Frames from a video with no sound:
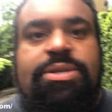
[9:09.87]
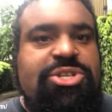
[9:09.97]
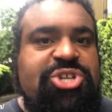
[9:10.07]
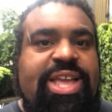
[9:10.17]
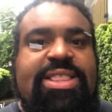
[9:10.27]

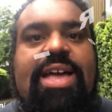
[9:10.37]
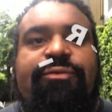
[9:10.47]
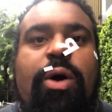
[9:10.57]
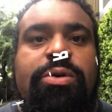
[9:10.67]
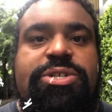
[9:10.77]
Did you get that,
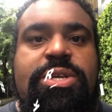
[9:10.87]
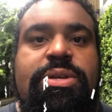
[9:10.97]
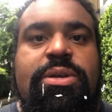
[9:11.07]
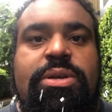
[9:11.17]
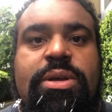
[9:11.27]
folks?
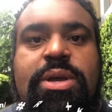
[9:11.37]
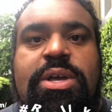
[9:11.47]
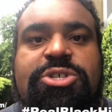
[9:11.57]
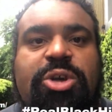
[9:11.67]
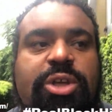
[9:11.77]

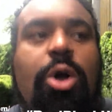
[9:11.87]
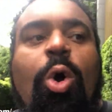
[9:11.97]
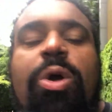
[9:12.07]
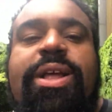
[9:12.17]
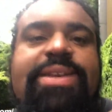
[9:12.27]
So the
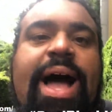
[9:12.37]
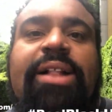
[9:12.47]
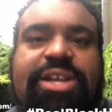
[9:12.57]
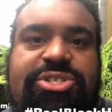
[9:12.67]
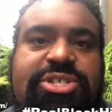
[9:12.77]
court
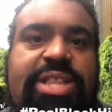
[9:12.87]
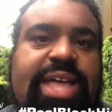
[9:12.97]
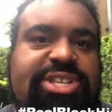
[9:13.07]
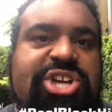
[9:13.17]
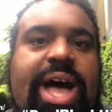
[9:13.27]
acknowledged
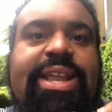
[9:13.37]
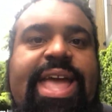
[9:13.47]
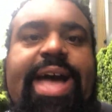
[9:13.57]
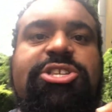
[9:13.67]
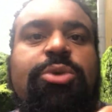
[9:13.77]
that John
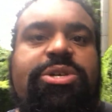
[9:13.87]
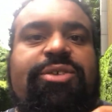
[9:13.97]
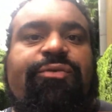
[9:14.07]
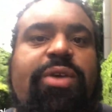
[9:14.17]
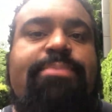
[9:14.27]
Cassor was
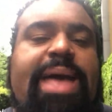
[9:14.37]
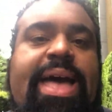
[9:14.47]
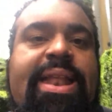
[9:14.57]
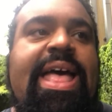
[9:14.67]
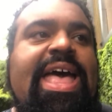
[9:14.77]
a free
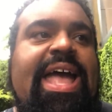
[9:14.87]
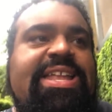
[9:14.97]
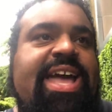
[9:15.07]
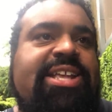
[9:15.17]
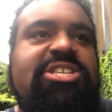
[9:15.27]
man,
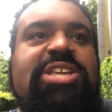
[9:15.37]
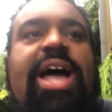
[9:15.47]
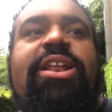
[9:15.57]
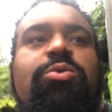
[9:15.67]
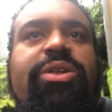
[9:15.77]
and yet it
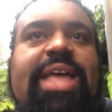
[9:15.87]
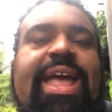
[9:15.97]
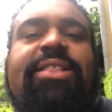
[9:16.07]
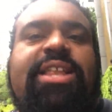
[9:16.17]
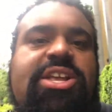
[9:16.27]
sided with
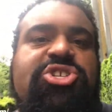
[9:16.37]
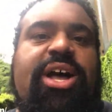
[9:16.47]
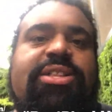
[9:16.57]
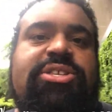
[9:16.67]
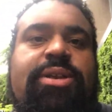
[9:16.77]
Anthony
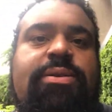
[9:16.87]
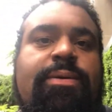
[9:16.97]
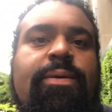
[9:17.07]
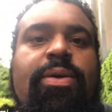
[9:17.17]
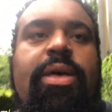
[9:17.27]
Johnson,
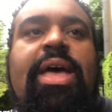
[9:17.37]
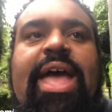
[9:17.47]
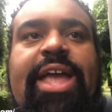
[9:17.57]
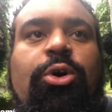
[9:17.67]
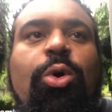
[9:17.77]

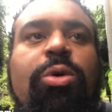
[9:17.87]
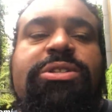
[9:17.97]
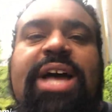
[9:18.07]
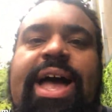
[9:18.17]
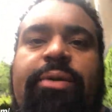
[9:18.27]
a cruel
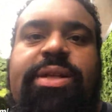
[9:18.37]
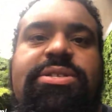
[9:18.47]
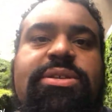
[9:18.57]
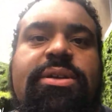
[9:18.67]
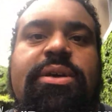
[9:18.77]

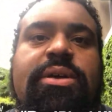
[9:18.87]
tyrant